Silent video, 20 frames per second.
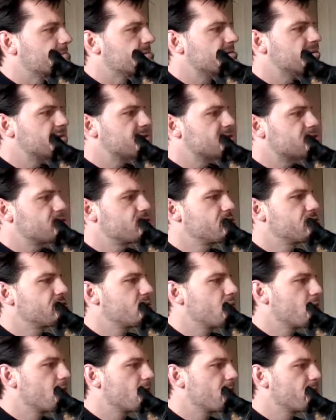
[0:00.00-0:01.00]
Oh, it's using
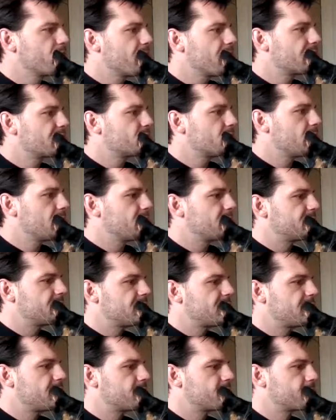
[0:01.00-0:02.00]
a WordPress
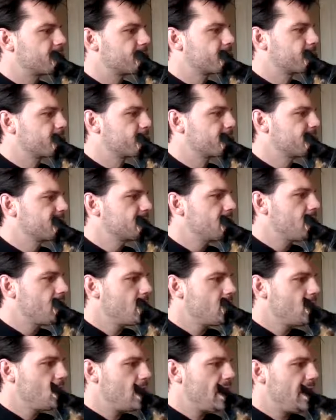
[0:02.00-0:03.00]
website.
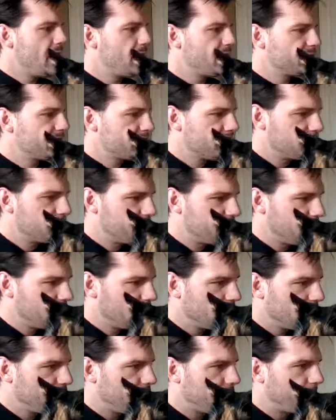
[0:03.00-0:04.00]
Oh, wow, this is a
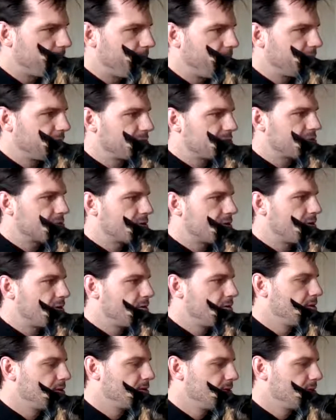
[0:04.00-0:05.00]
beautiful picture,
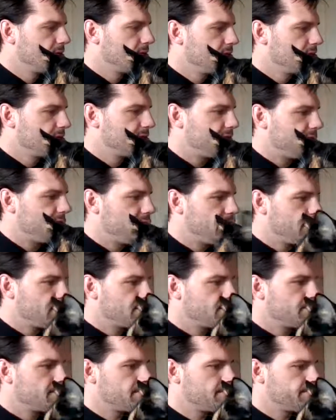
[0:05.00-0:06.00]
though.
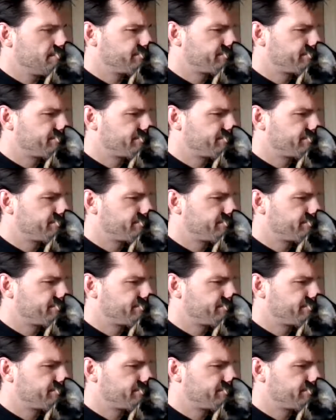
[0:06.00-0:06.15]
Damn.